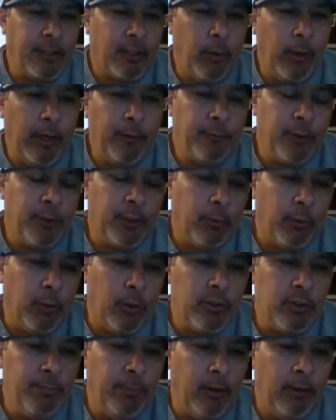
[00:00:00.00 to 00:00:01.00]
a credit to the
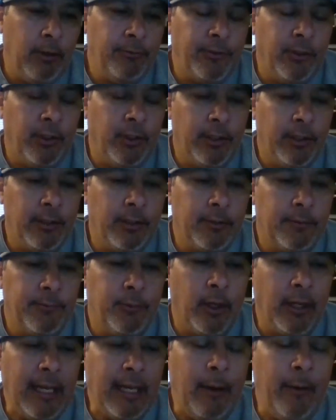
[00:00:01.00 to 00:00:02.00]
Rose Bowl for
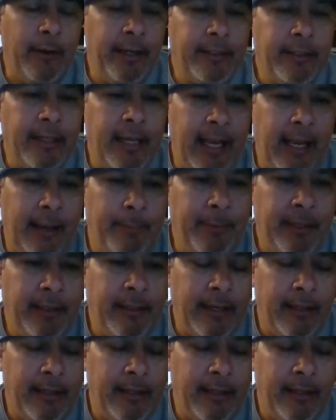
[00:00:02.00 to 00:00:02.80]
allowing it to happen.